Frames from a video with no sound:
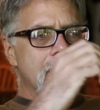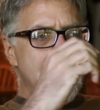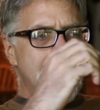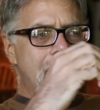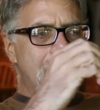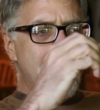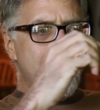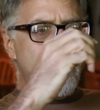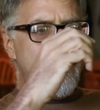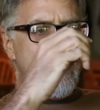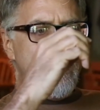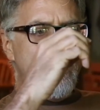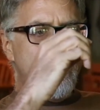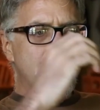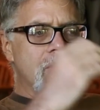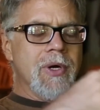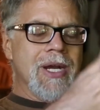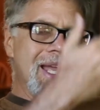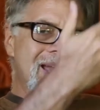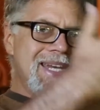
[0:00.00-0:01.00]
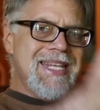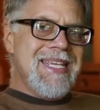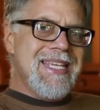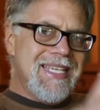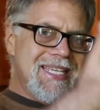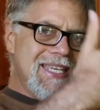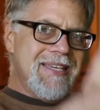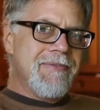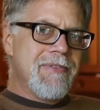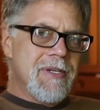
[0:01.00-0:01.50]
Now, for any
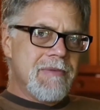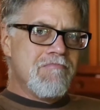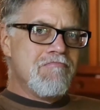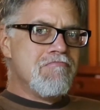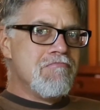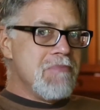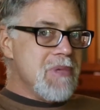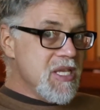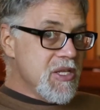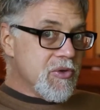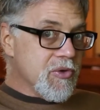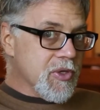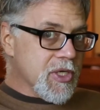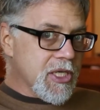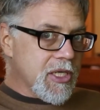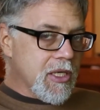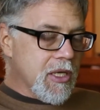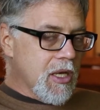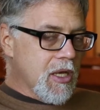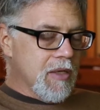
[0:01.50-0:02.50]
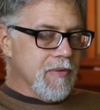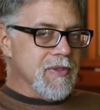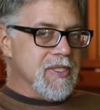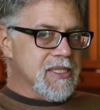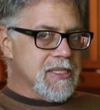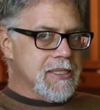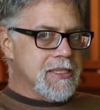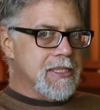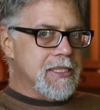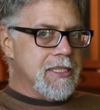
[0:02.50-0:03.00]
given metering of a
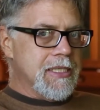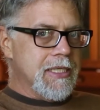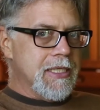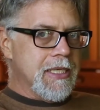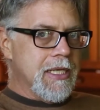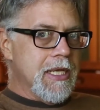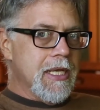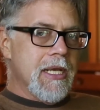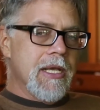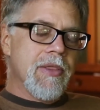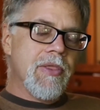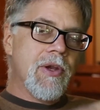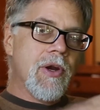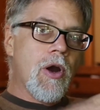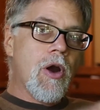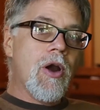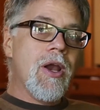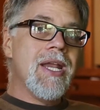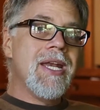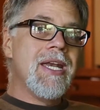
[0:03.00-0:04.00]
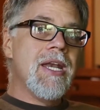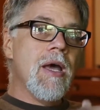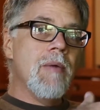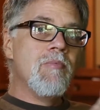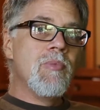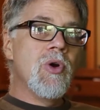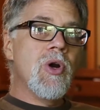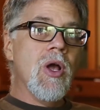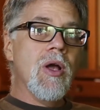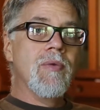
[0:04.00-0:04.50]
scene, there are a
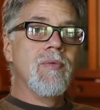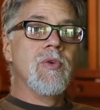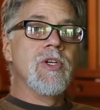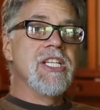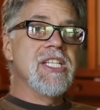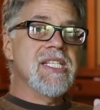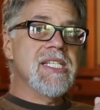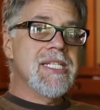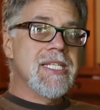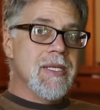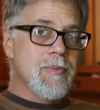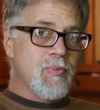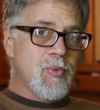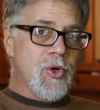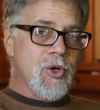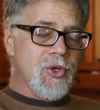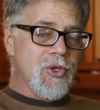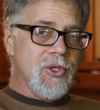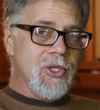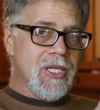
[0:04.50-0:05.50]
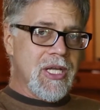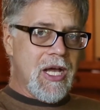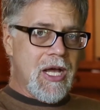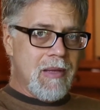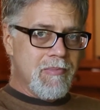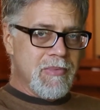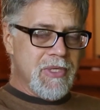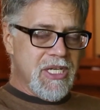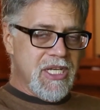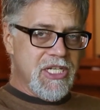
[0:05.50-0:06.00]
number of reciprocal
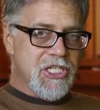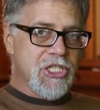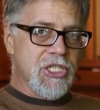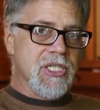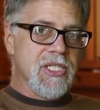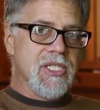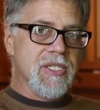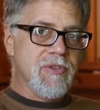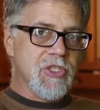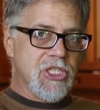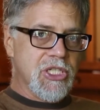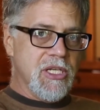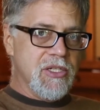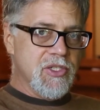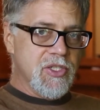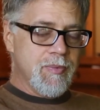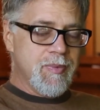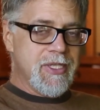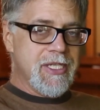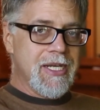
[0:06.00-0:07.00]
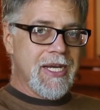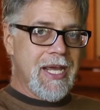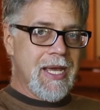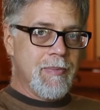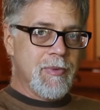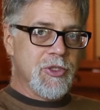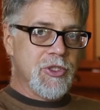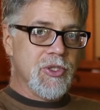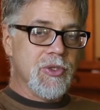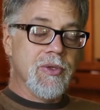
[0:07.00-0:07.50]
combinations of shutter speed and
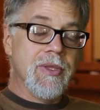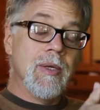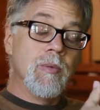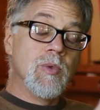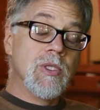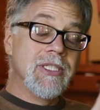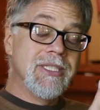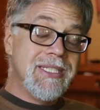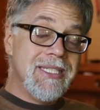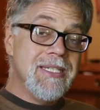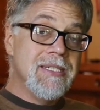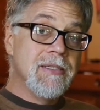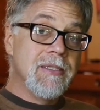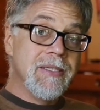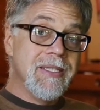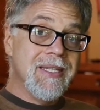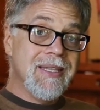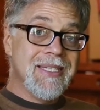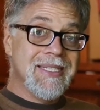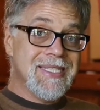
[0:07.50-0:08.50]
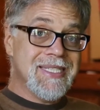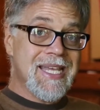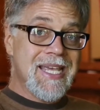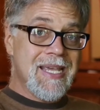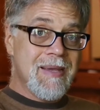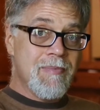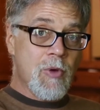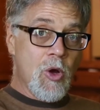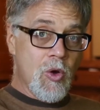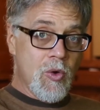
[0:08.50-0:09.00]
aperture that will yield the
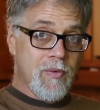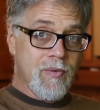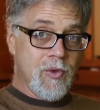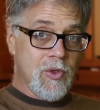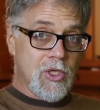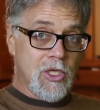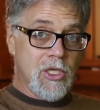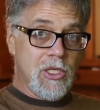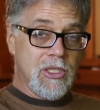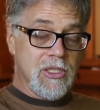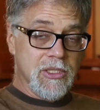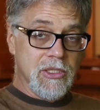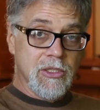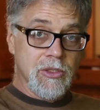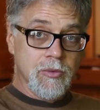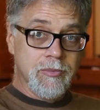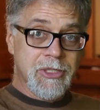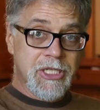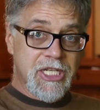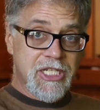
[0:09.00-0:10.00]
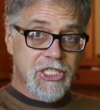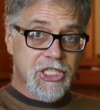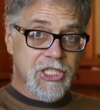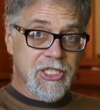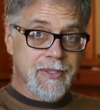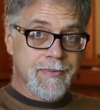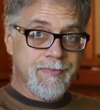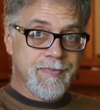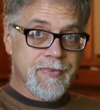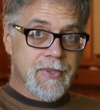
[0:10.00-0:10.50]
same overall
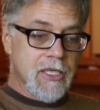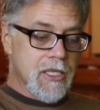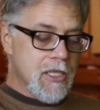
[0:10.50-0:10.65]
illumination.